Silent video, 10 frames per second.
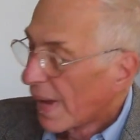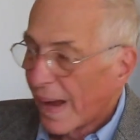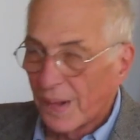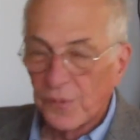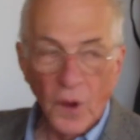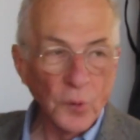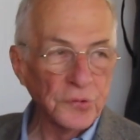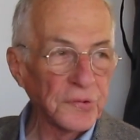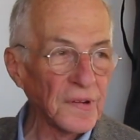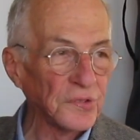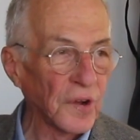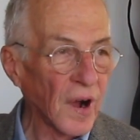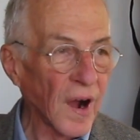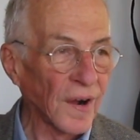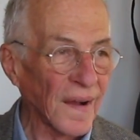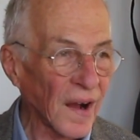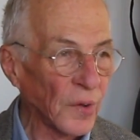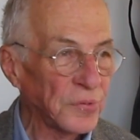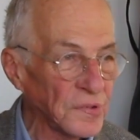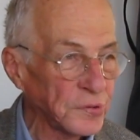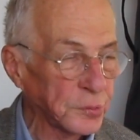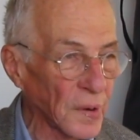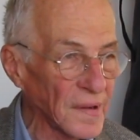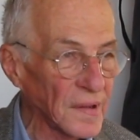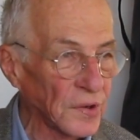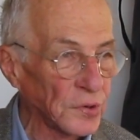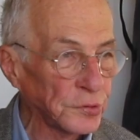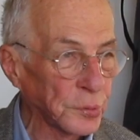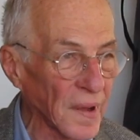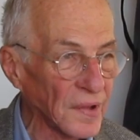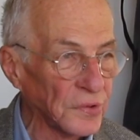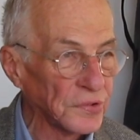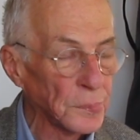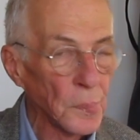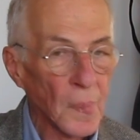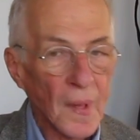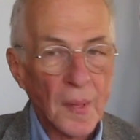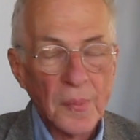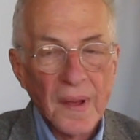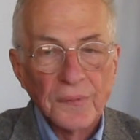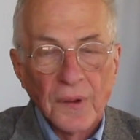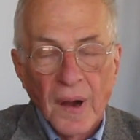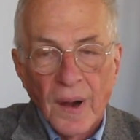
And those things are healthy trends. But